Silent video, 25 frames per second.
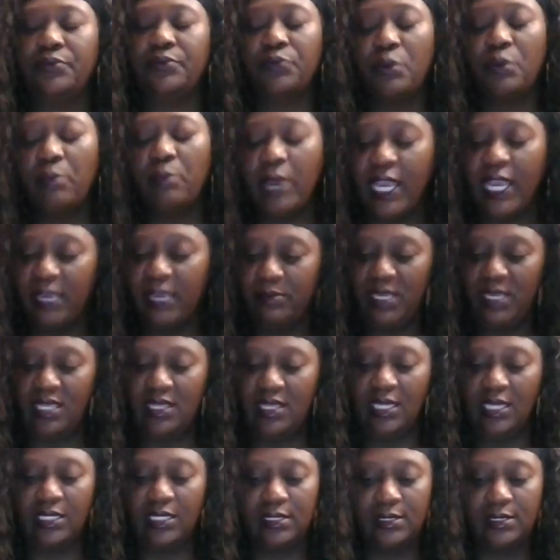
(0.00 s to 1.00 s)
remind me
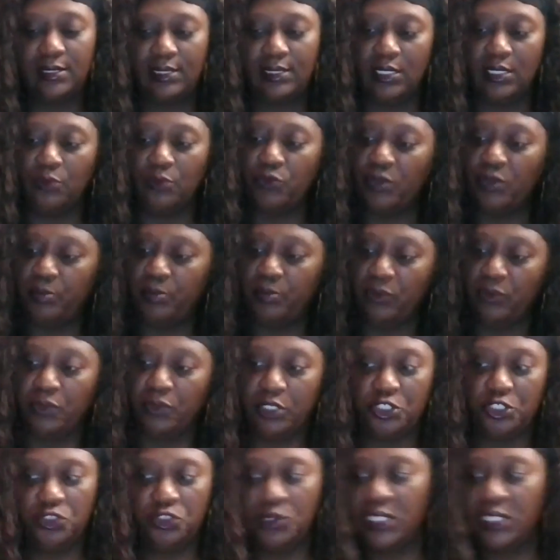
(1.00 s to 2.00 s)
that some women
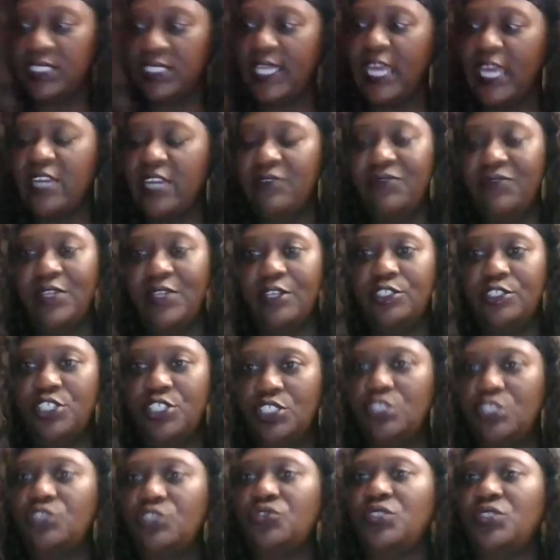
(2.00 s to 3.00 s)
were tricked out of their
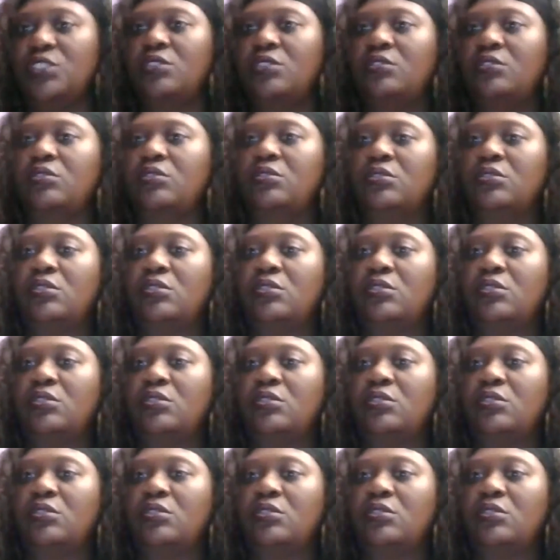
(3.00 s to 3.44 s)
children,